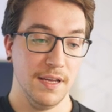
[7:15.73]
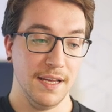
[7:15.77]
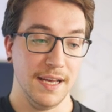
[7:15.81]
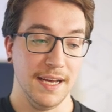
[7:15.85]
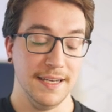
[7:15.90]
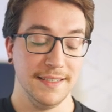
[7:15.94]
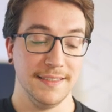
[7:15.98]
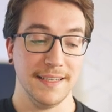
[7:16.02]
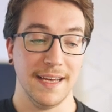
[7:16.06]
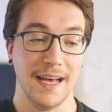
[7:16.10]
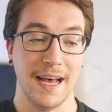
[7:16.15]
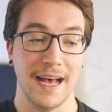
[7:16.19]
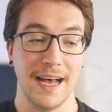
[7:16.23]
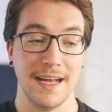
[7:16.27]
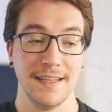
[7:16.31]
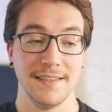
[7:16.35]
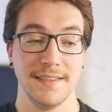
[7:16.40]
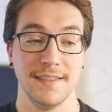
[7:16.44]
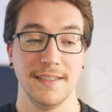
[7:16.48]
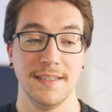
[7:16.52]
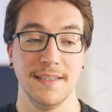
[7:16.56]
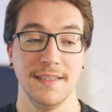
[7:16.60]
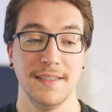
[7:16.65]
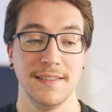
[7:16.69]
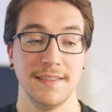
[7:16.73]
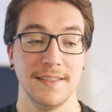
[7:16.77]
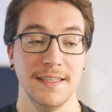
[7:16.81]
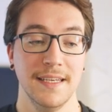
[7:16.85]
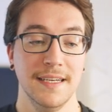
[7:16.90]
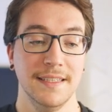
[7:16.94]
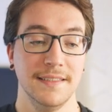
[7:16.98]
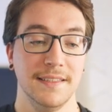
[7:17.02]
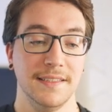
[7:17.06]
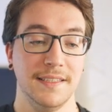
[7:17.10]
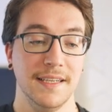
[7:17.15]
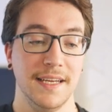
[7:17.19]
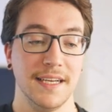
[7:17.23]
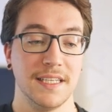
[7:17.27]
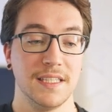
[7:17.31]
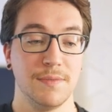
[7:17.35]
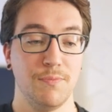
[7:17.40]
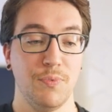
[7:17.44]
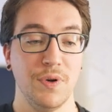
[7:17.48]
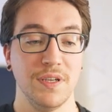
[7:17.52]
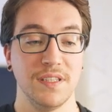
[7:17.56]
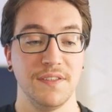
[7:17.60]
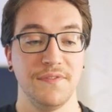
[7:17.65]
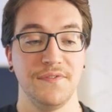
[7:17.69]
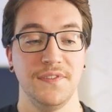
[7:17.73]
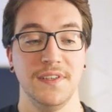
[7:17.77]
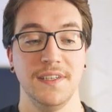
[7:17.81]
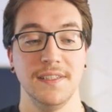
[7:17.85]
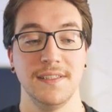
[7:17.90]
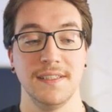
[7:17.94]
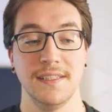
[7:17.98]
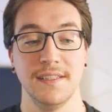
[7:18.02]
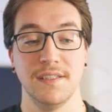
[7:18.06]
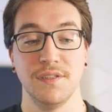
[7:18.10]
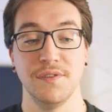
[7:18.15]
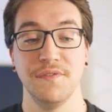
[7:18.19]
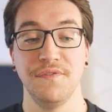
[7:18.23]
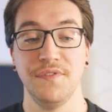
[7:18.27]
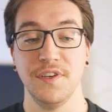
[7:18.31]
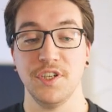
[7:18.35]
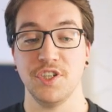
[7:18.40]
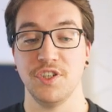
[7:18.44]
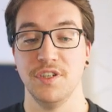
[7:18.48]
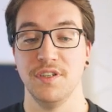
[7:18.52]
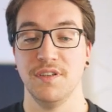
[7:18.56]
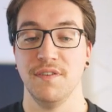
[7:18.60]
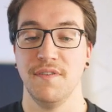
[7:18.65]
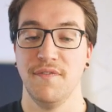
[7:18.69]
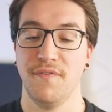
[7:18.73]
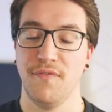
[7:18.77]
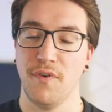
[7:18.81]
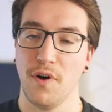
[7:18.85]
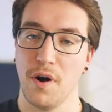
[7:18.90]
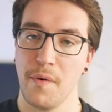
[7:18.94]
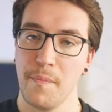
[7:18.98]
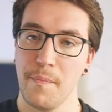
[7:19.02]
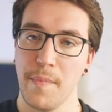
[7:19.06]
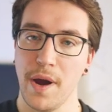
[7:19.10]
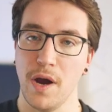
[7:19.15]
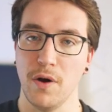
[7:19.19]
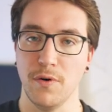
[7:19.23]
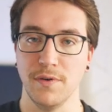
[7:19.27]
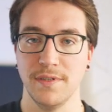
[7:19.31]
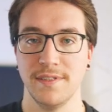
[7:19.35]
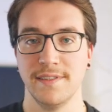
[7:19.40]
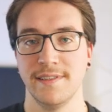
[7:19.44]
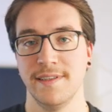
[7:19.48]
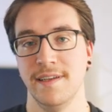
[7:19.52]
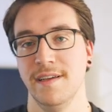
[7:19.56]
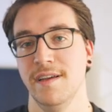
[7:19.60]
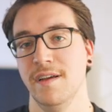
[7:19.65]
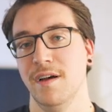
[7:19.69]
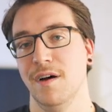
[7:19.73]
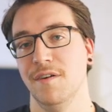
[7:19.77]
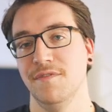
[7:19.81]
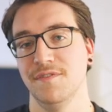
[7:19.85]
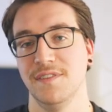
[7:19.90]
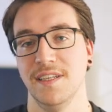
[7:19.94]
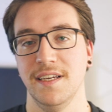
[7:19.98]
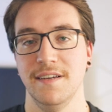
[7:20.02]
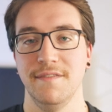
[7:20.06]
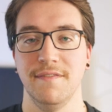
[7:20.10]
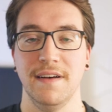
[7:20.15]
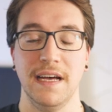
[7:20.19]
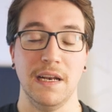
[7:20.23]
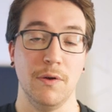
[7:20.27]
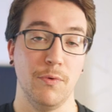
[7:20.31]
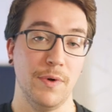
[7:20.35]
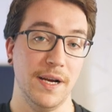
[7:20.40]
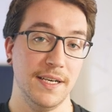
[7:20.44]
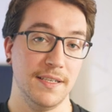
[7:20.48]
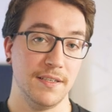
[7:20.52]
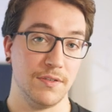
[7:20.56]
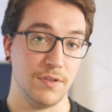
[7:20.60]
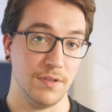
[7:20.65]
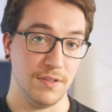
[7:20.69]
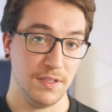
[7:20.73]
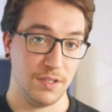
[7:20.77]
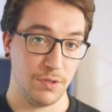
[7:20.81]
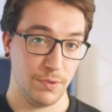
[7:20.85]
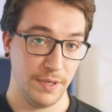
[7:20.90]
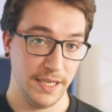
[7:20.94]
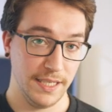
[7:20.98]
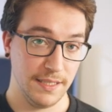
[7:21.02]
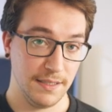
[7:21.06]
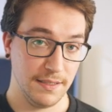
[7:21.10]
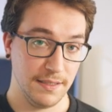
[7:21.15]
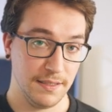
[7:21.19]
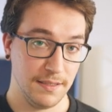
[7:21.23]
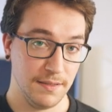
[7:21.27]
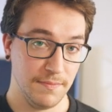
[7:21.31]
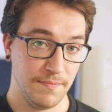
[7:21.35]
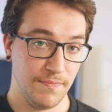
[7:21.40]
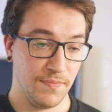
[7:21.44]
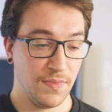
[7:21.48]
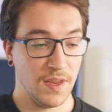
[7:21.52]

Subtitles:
And the answer is that the expressiveness is sufficient for most of the evaluated constraints.